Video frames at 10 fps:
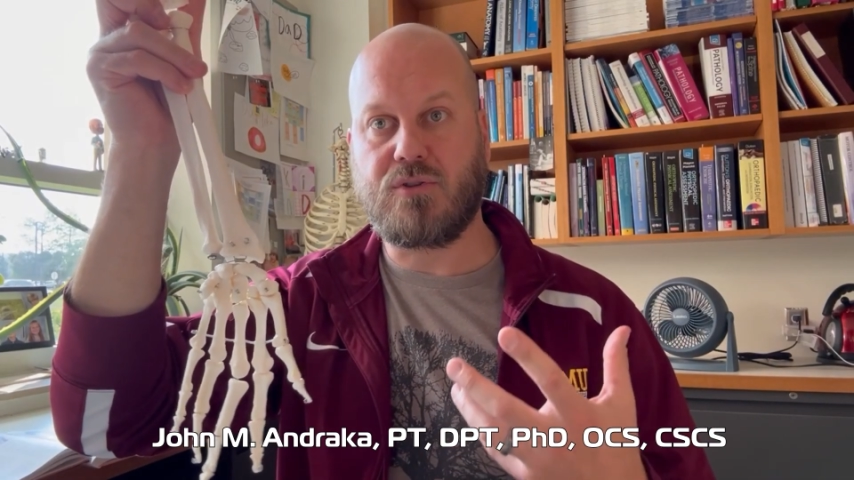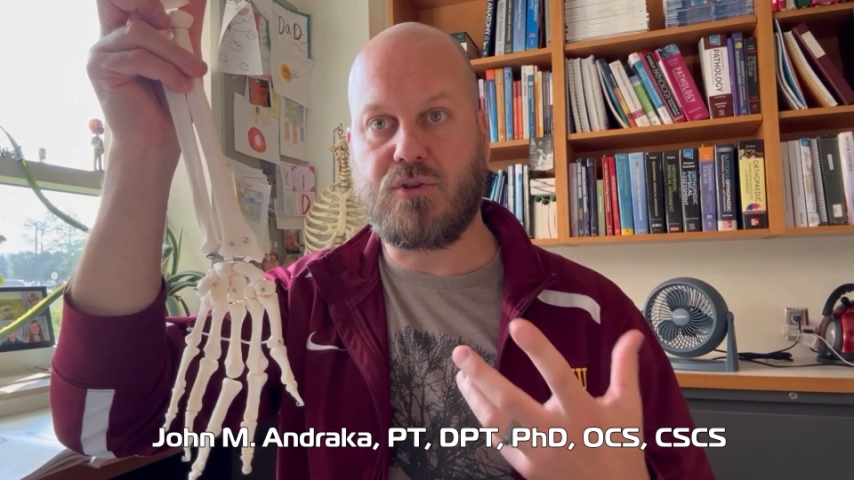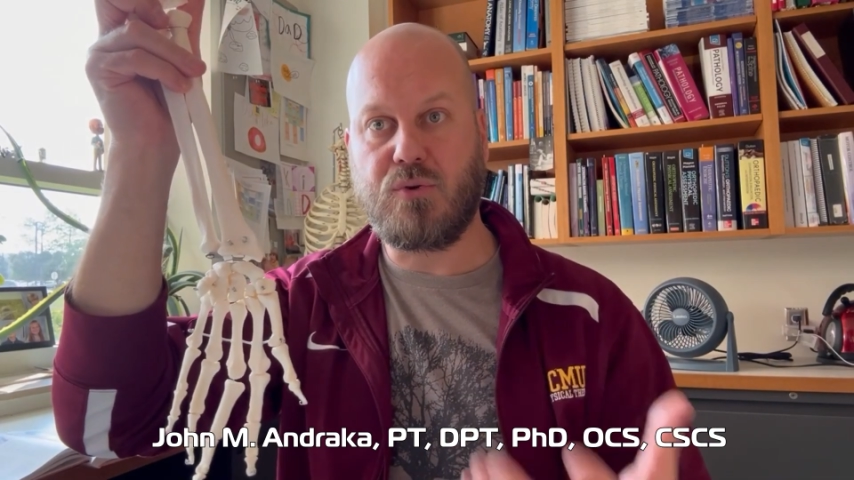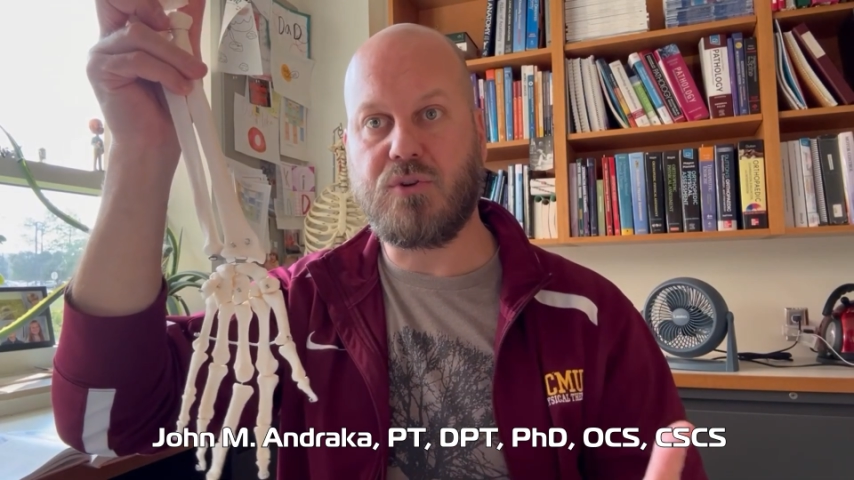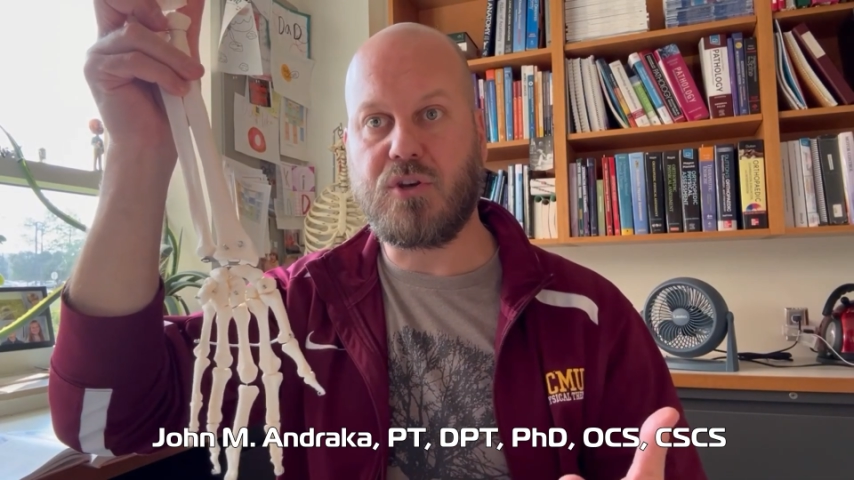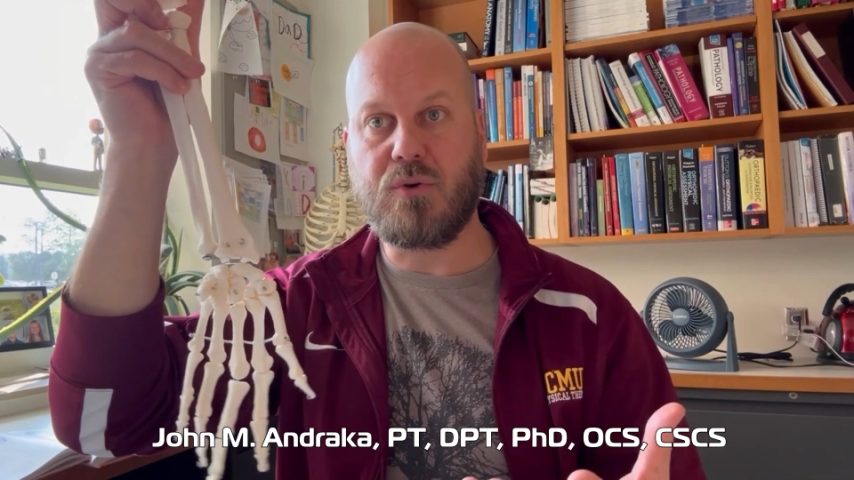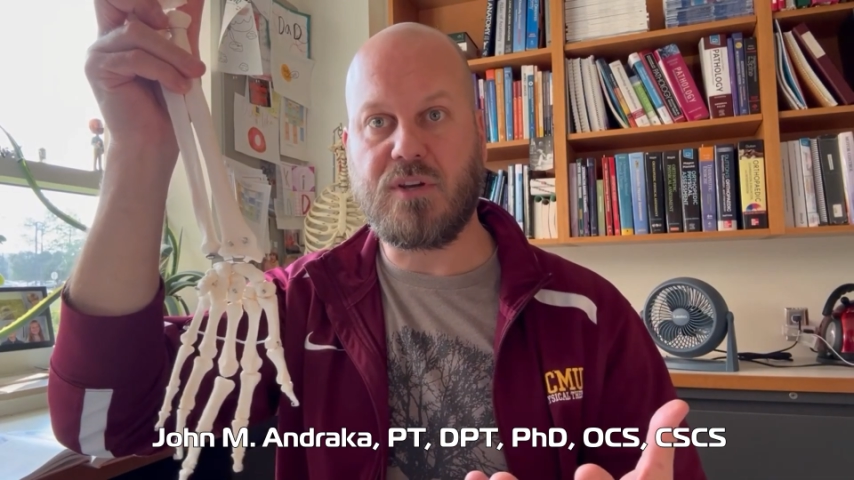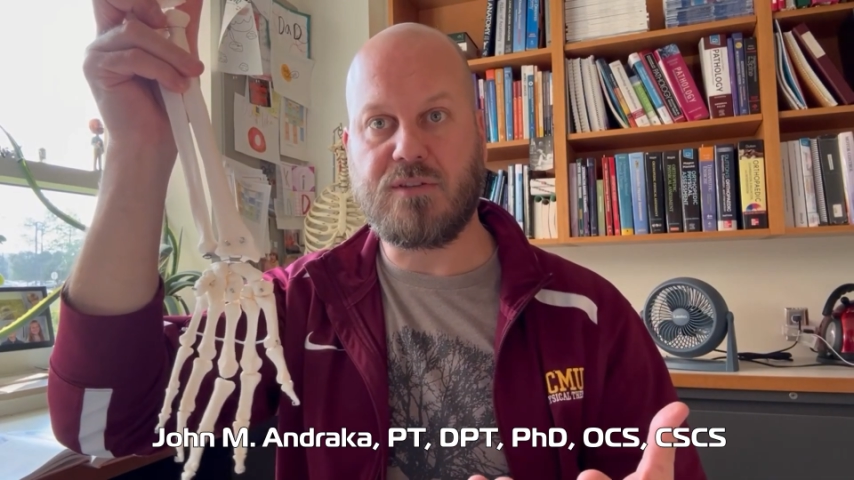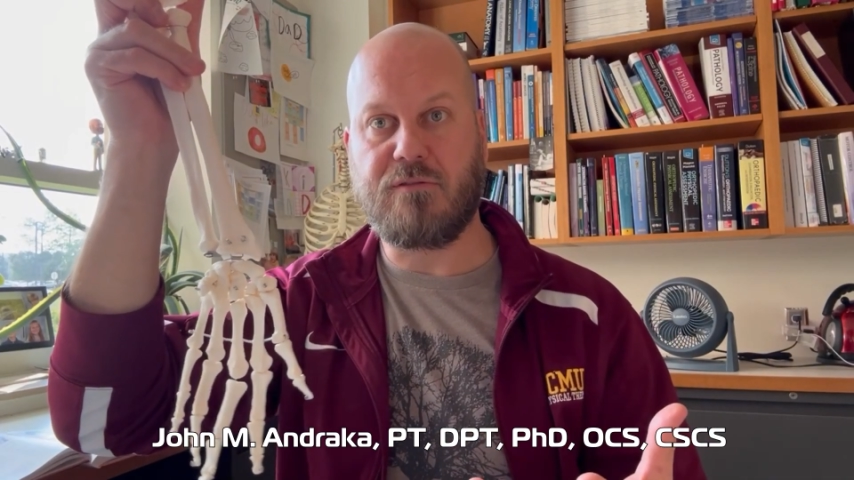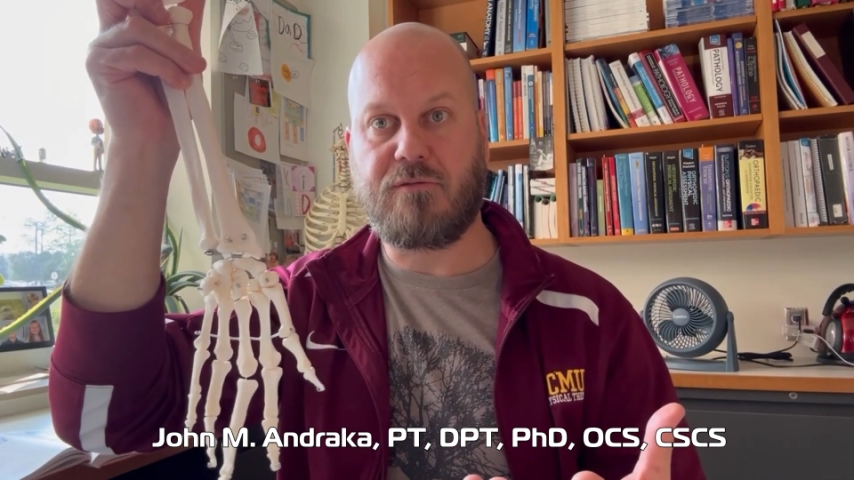two
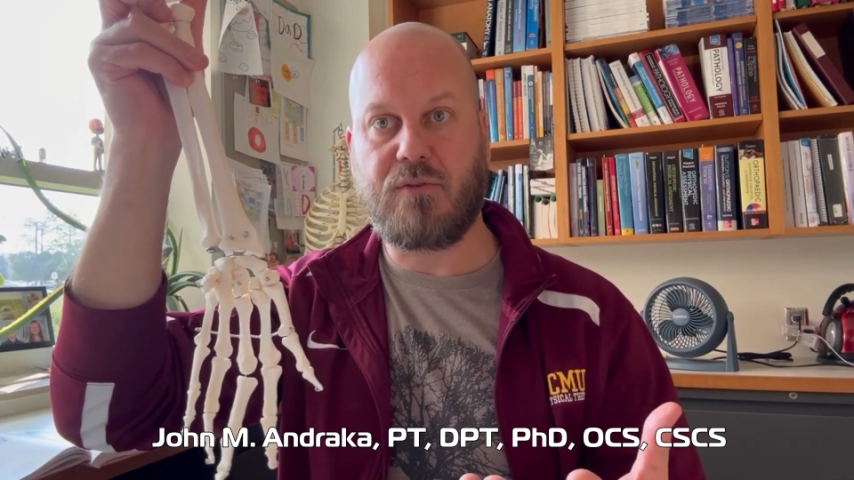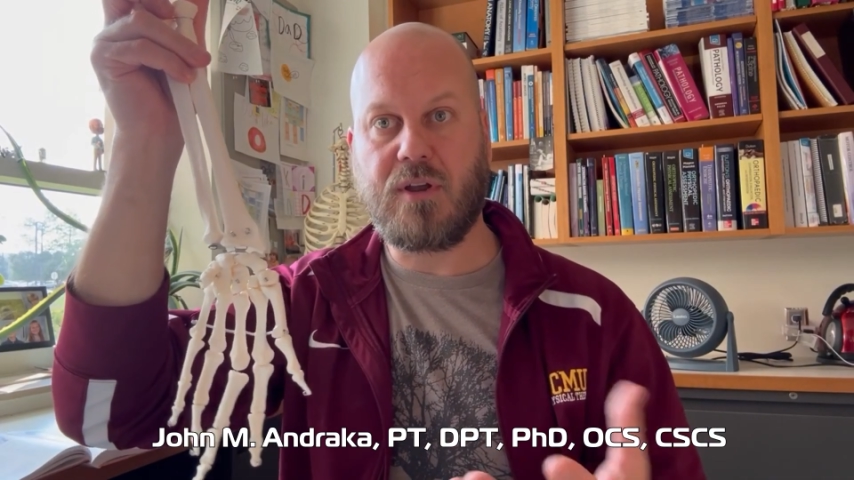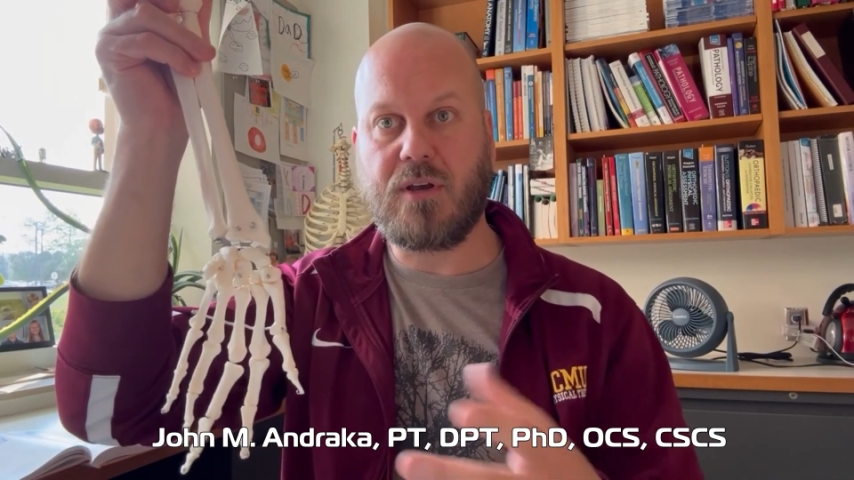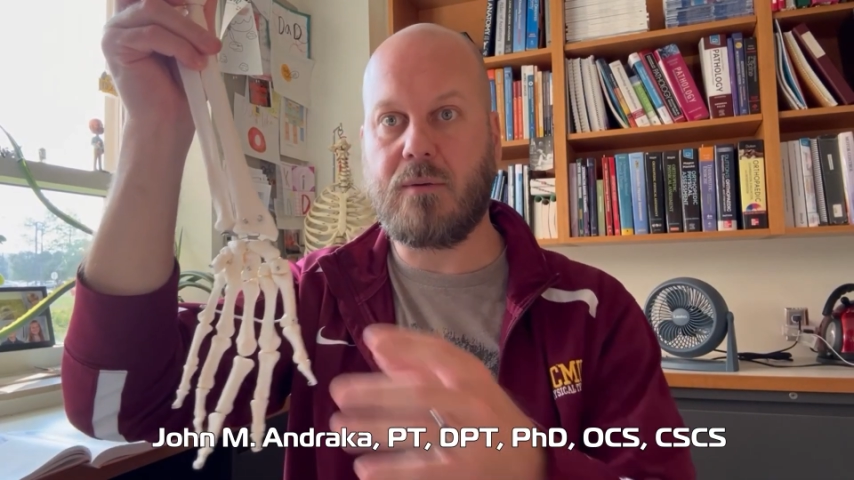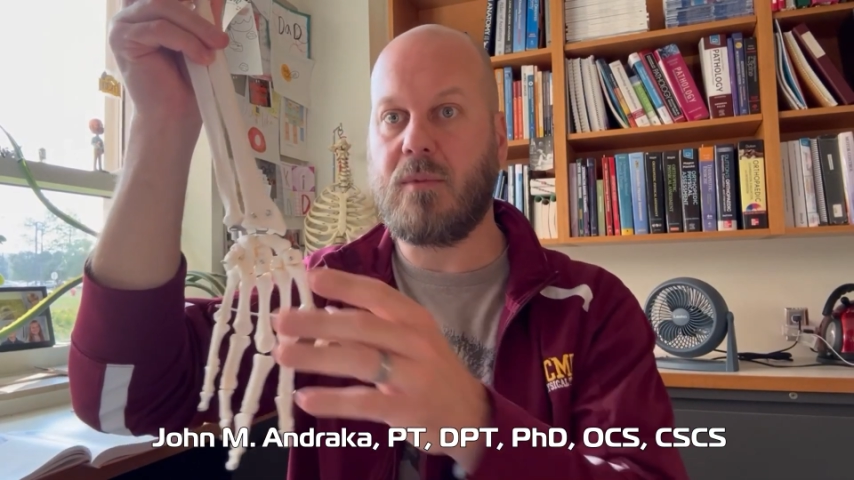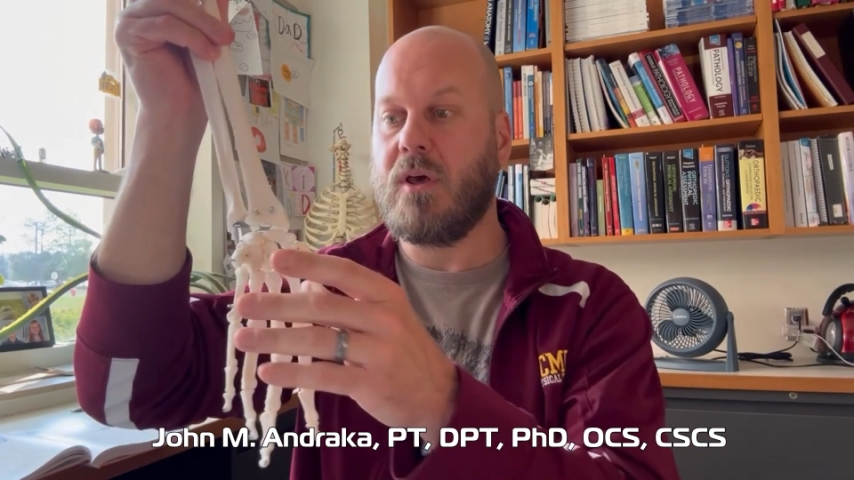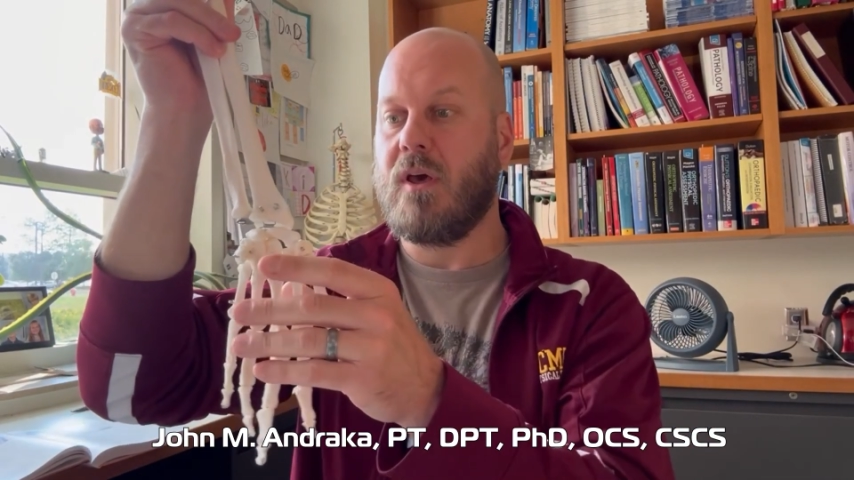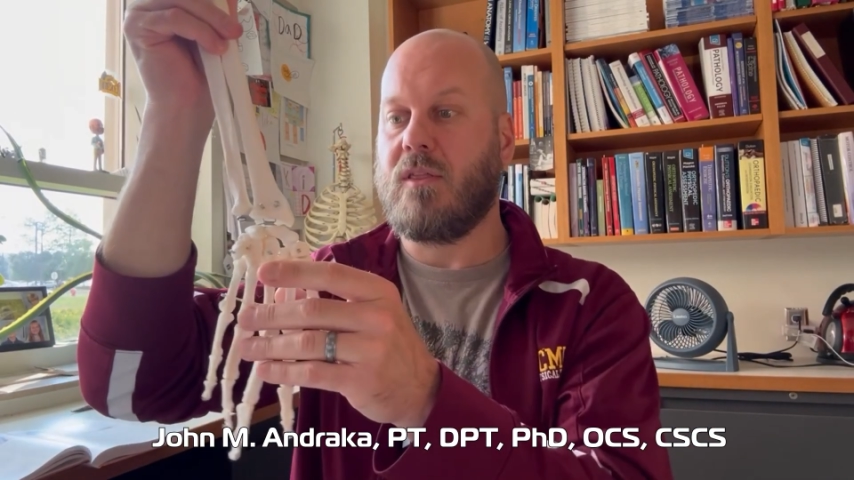degrees of freedom.